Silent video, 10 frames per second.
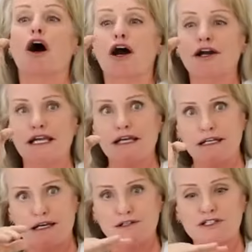arcing
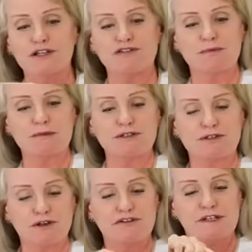an energy from the
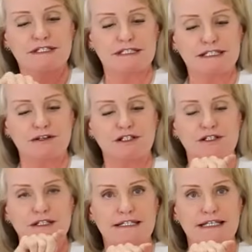surface down
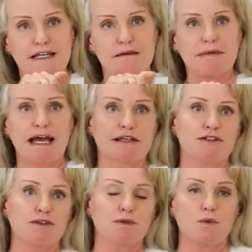into the skin and back
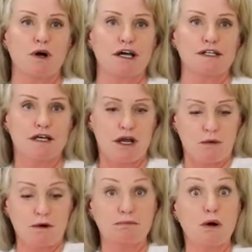into the wand.
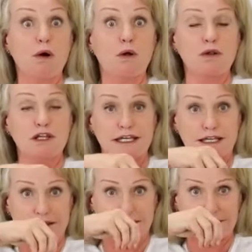We're
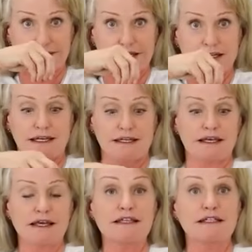pulling the skin,
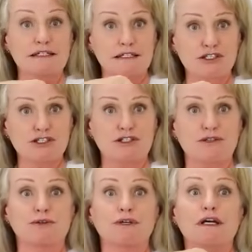the
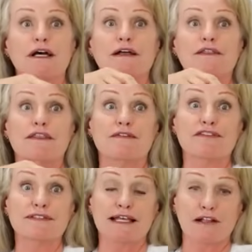tissue, the
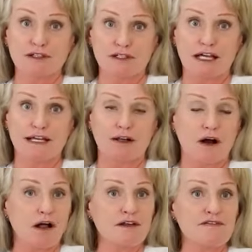cellulite,
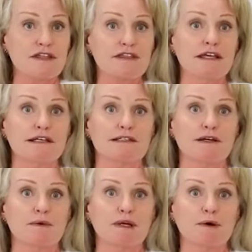all of the things
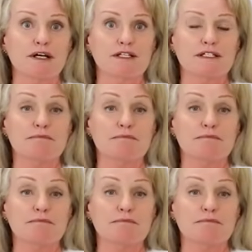that we want to